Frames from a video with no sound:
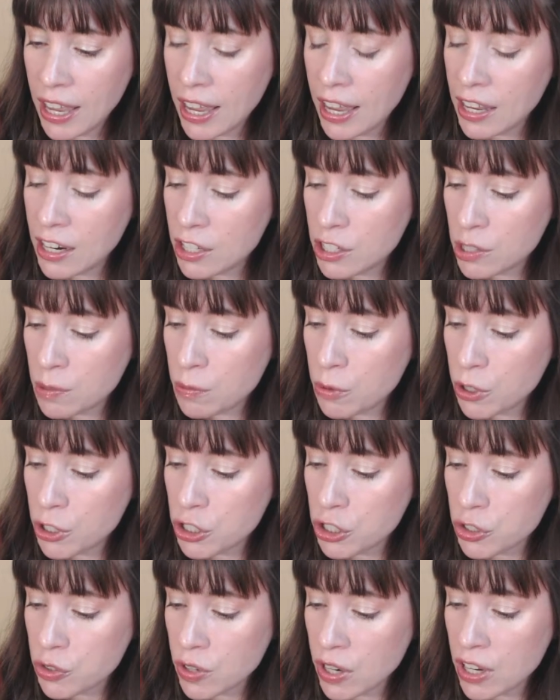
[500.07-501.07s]
and it's a
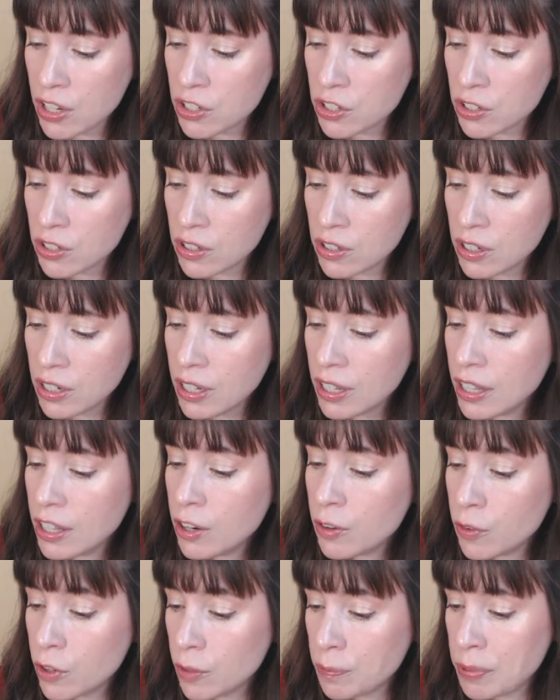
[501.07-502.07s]
moisturizer
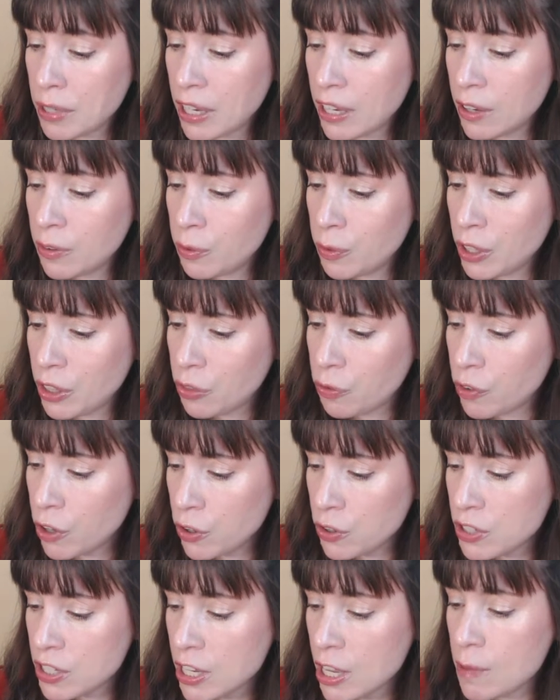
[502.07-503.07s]
with
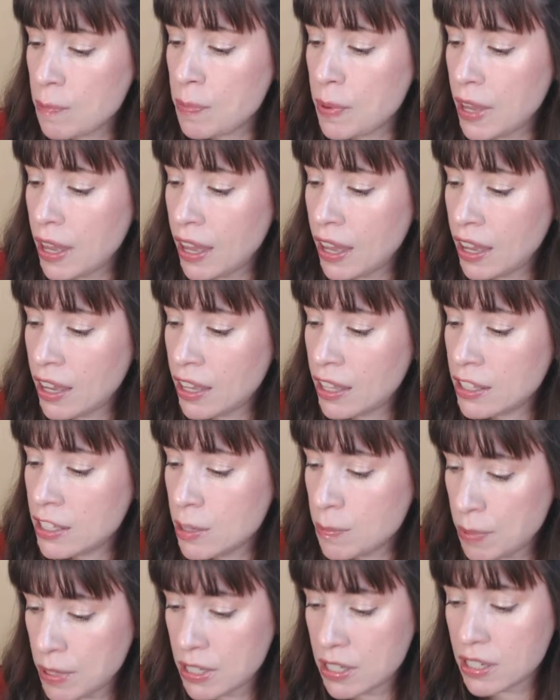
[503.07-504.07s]
rosehip and
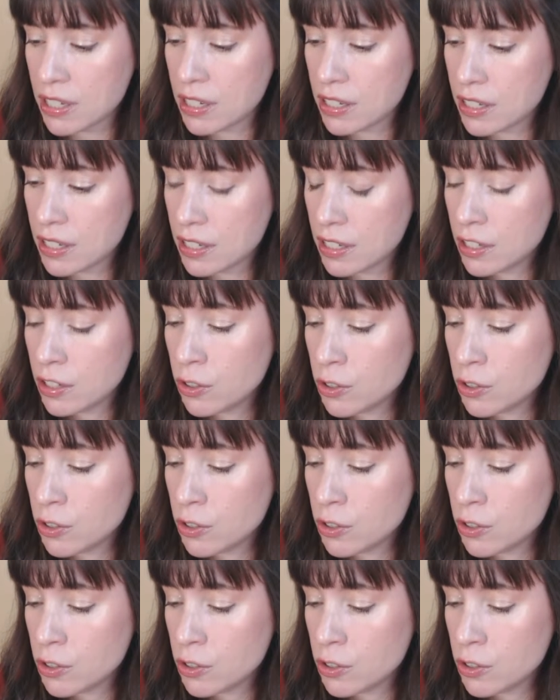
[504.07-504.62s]
hibiscus.